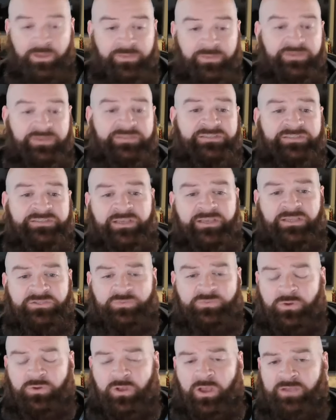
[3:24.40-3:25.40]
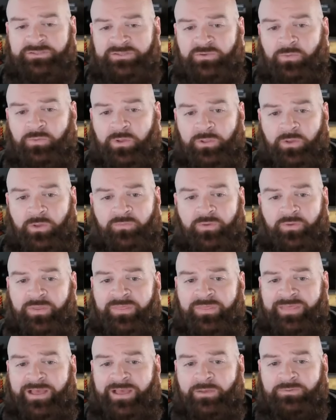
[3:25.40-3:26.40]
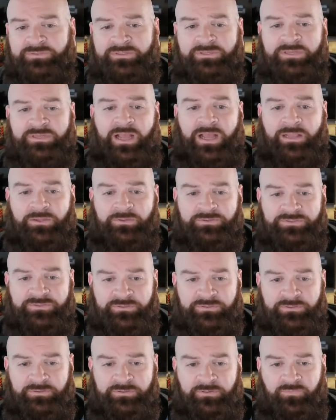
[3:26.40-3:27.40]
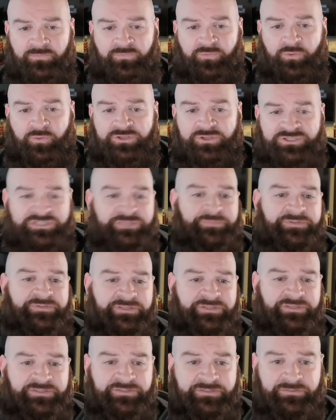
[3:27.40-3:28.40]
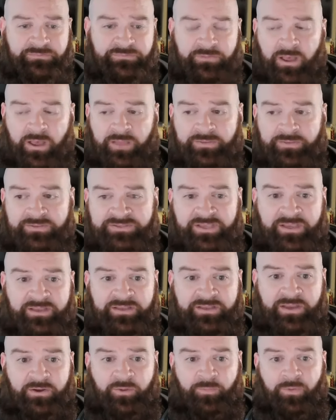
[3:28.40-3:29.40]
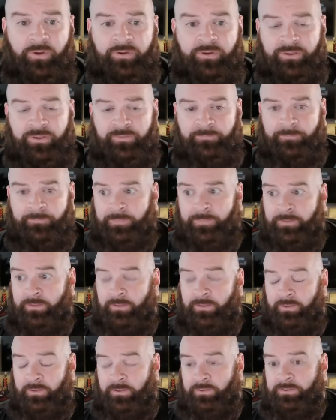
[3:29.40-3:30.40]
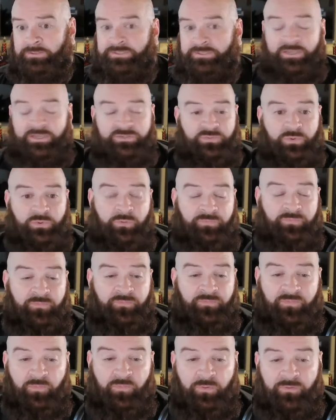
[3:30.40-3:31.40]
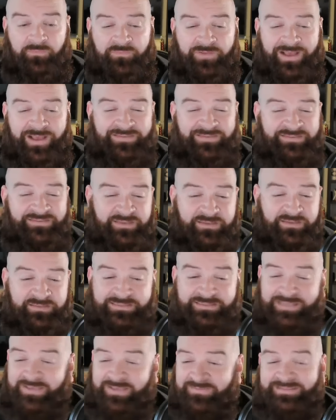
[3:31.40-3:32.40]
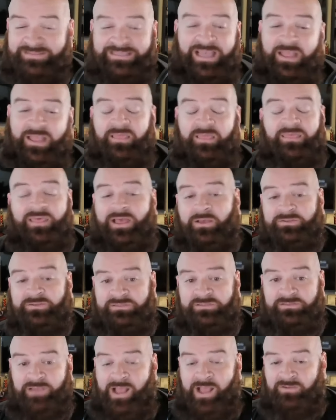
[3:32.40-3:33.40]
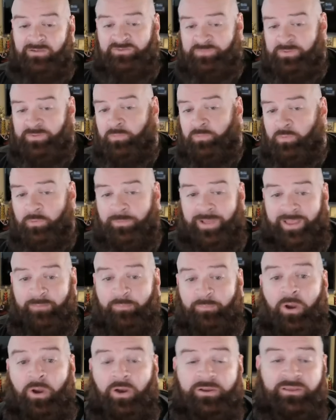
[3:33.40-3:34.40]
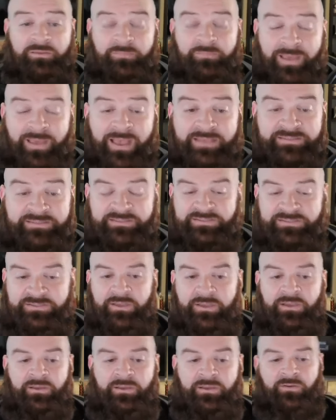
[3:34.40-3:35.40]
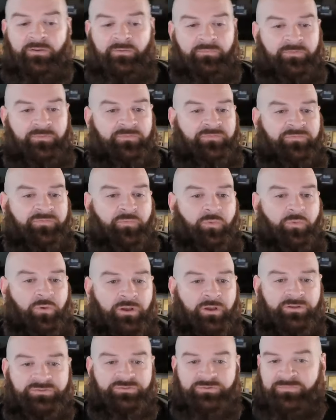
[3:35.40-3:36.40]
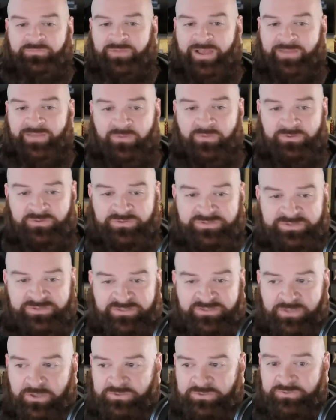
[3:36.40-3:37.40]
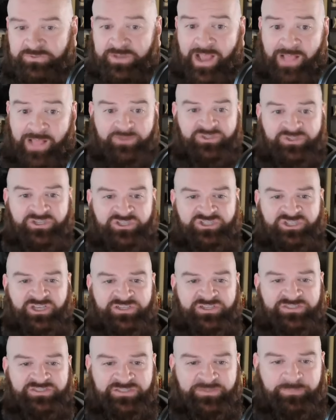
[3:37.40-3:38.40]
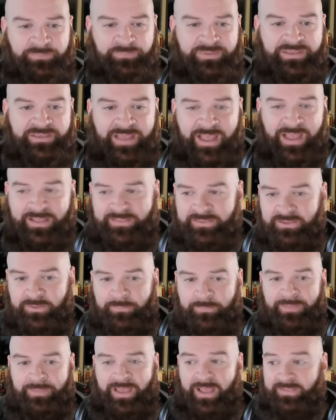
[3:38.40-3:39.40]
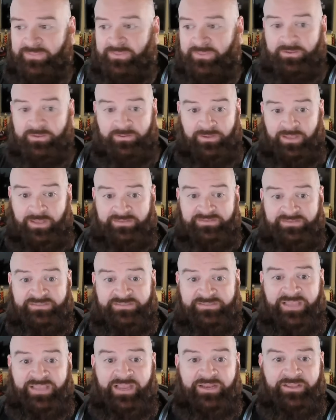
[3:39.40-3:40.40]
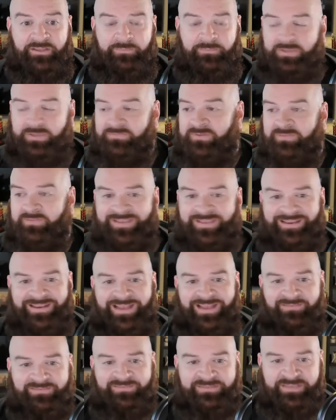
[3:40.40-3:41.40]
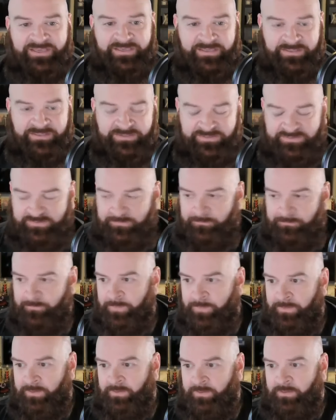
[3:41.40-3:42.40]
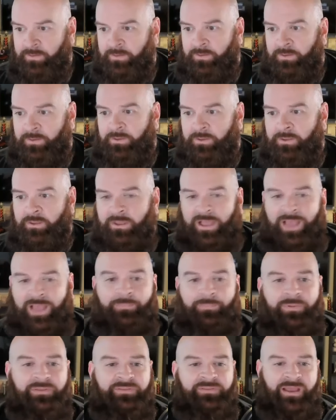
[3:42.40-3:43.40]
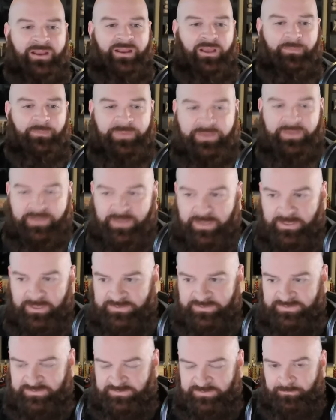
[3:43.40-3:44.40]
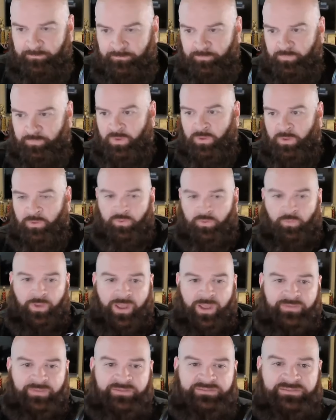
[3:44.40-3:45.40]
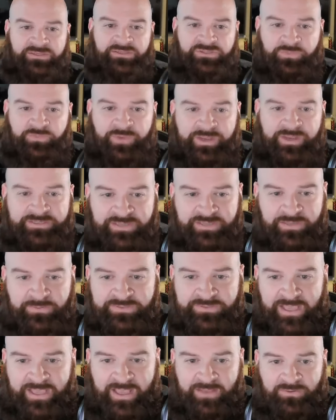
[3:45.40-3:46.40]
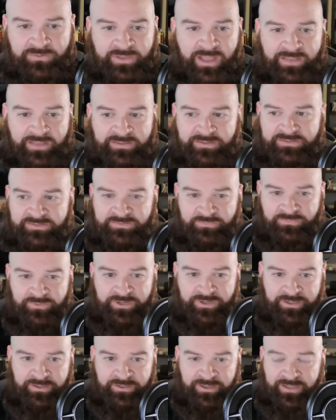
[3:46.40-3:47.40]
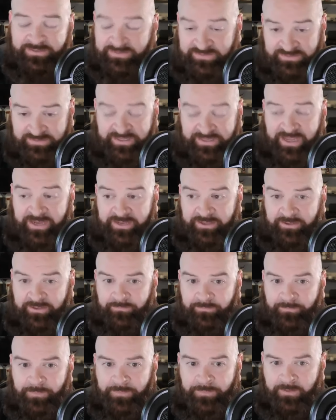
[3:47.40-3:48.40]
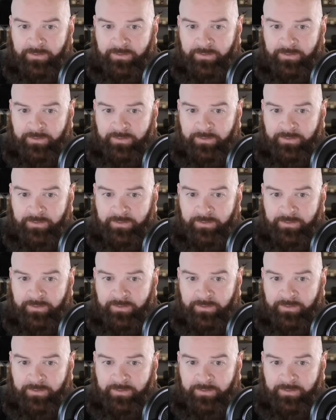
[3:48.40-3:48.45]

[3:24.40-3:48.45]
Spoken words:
These tickets were costing well over $1,000. For the cheap seats on the secondary market. Tickets were going for $4,000, $5,000, $6,000, $7,000, $10,000. People were buying parking passes for $400, $500, $600 just to be at the stadium, even if they didn't have tickets. I bring that up because the way this situation was handled at this arena, at this stadium,